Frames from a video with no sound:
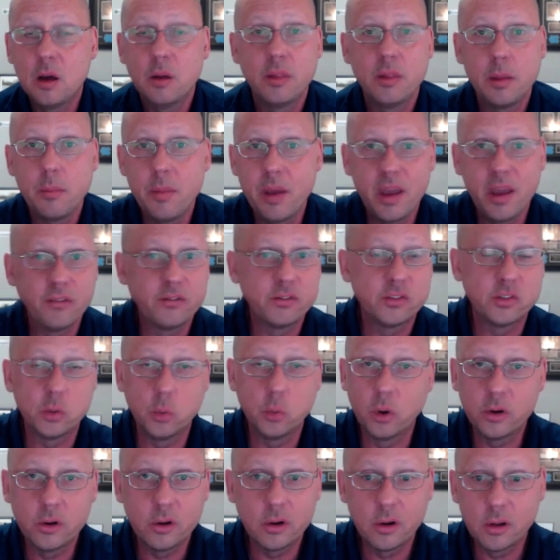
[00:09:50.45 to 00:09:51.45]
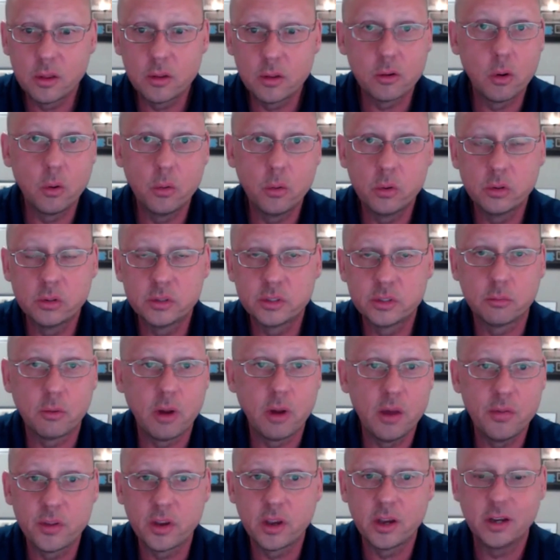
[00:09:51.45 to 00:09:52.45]
They may have 200 other owners
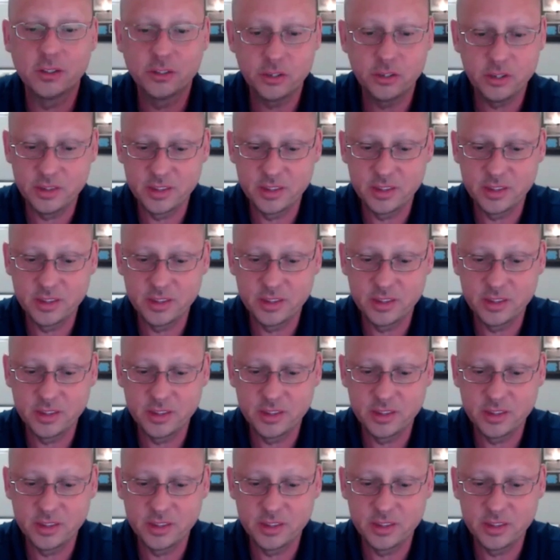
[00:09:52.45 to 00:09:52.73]
around the country.